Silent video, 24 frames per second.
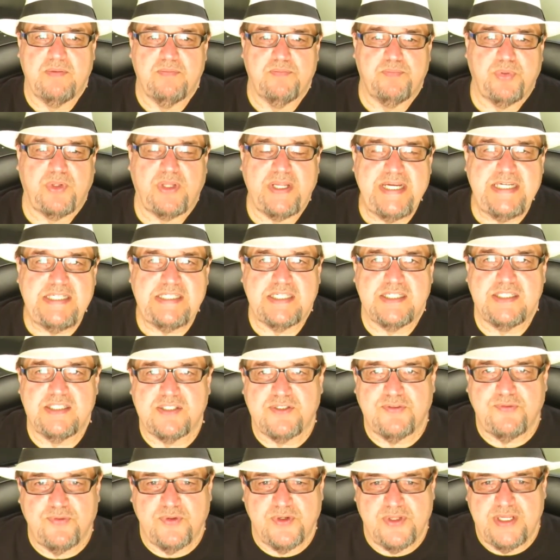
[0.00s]

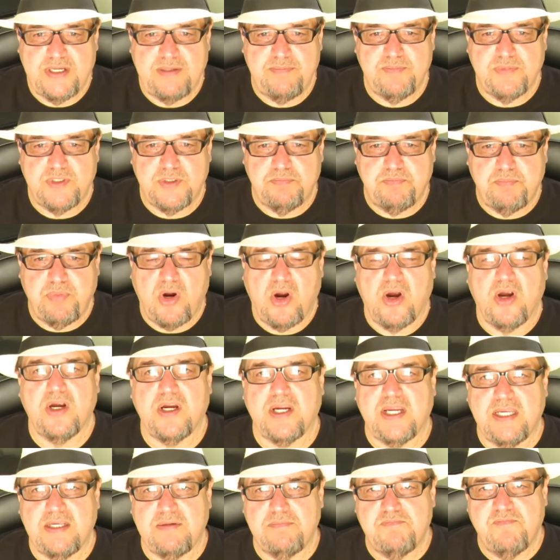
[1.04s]
places for them to
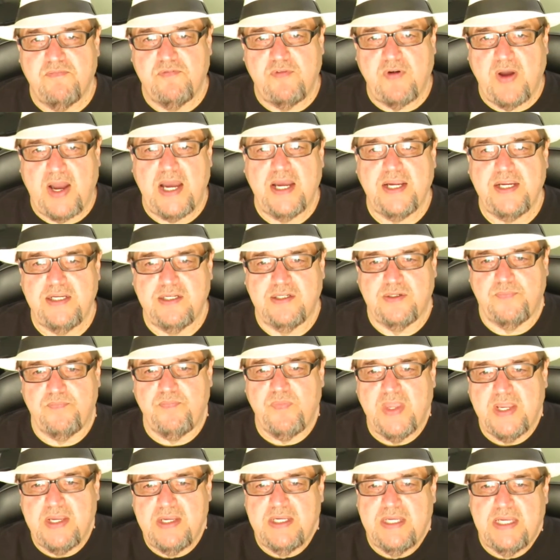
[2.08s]
park in volume,
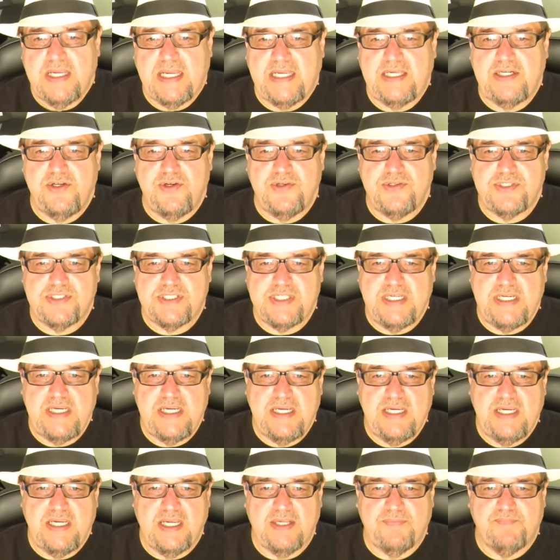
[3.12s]
and you
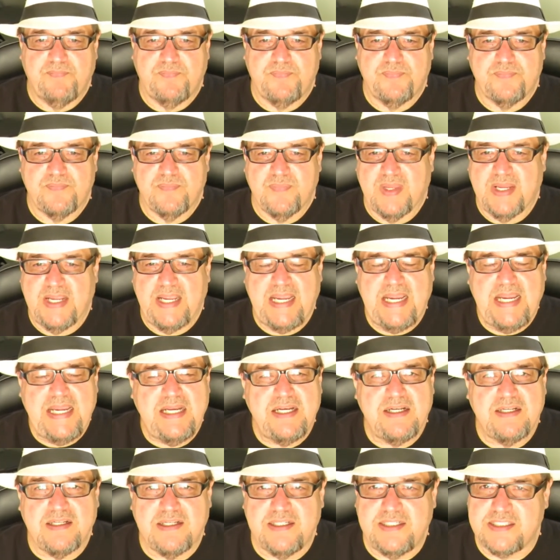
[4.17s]
see
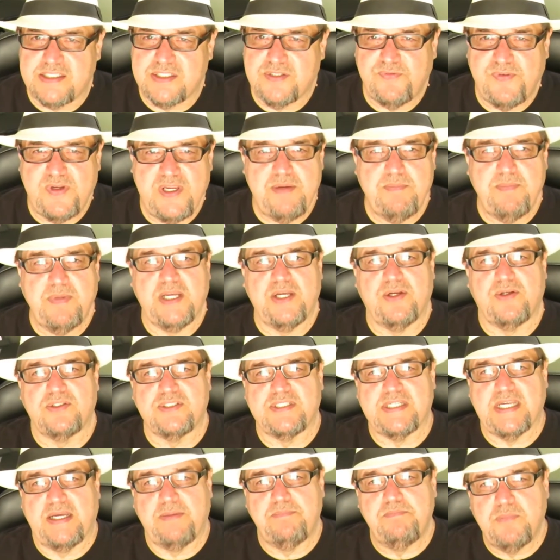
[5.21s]
endless
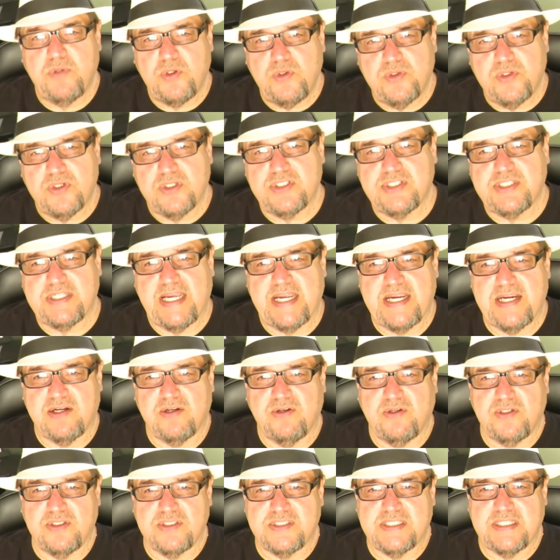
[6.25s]
females on
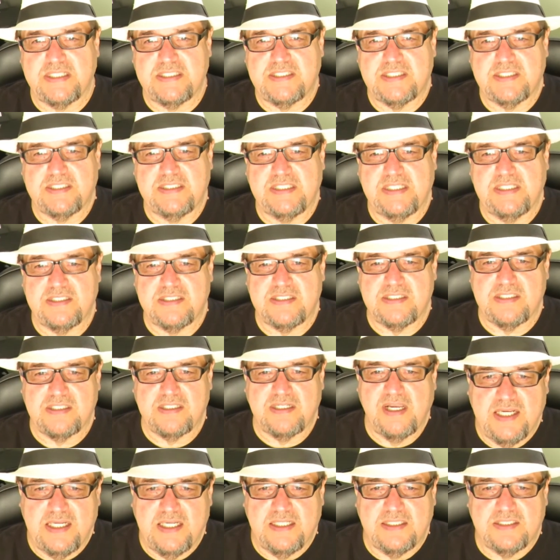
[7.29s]
motorcycles.
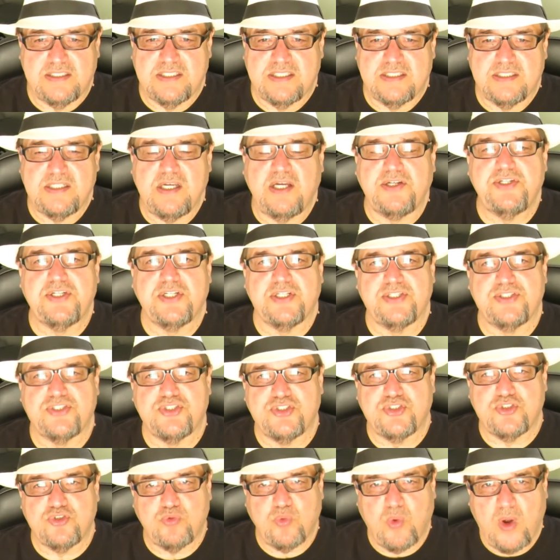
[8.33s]
It's such a
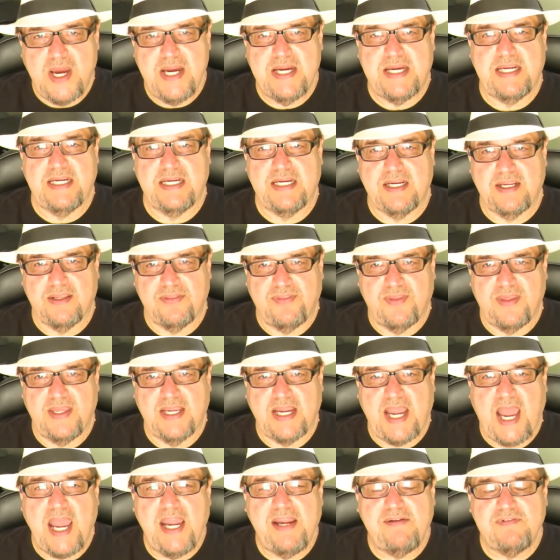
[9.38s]
striking
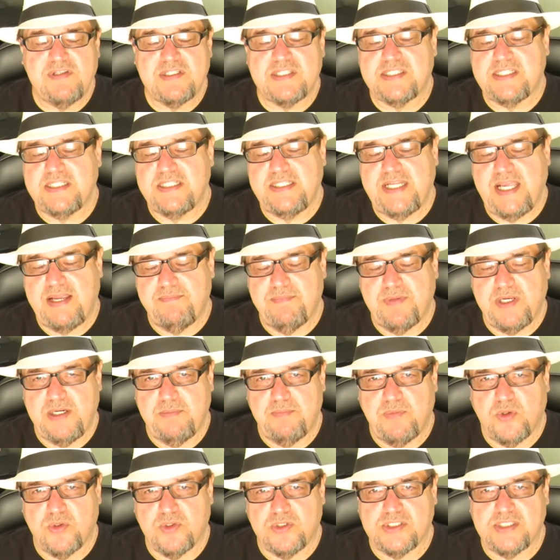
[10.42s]
thing. I haven't seen that many
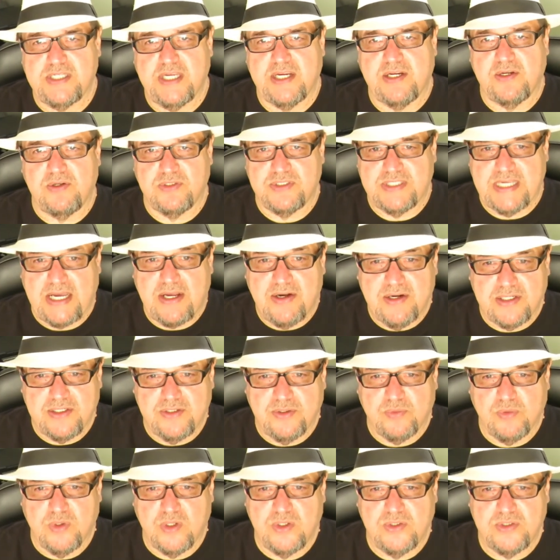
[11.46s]
motorcycles out on
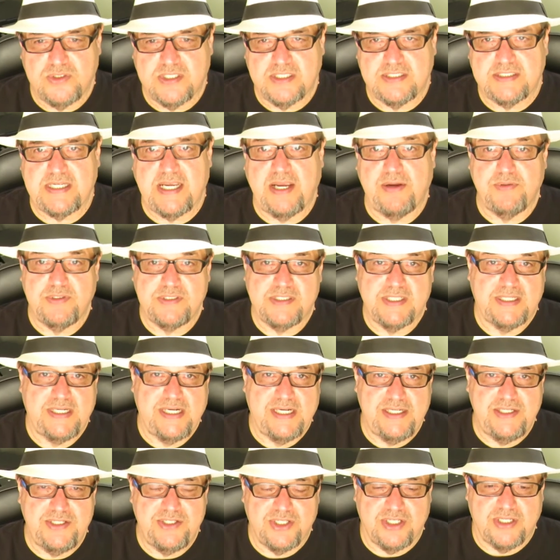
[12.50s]
the road since I was in
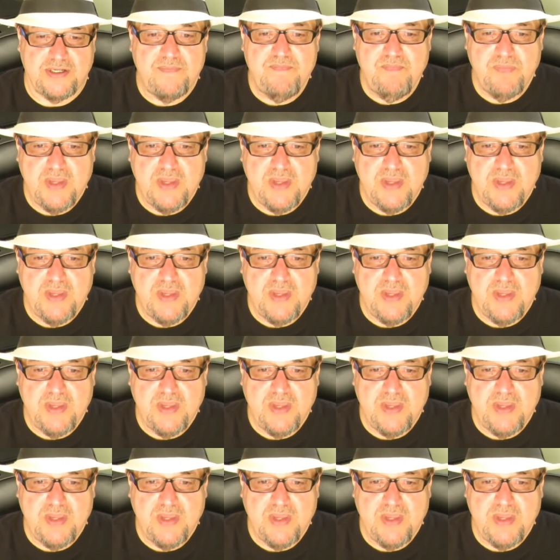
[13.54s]
Asia.